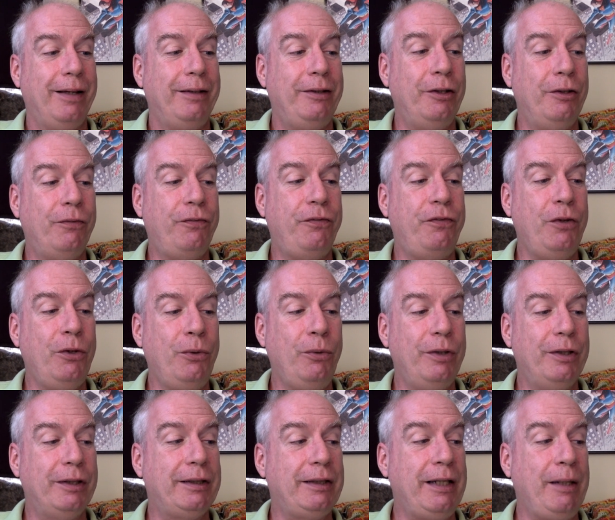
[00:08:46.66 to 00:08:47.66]
to the few
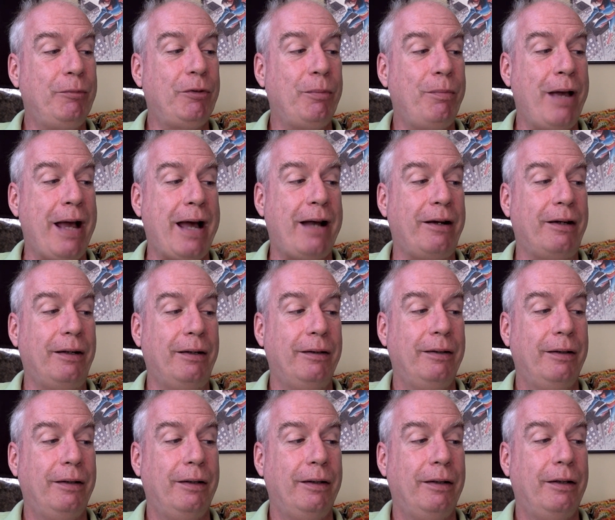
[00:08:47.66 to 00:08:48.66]
that seem to matter.
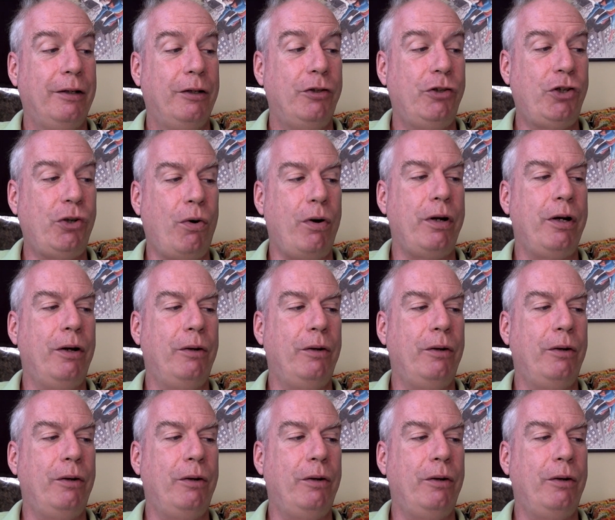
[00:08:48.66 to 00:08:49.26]
Short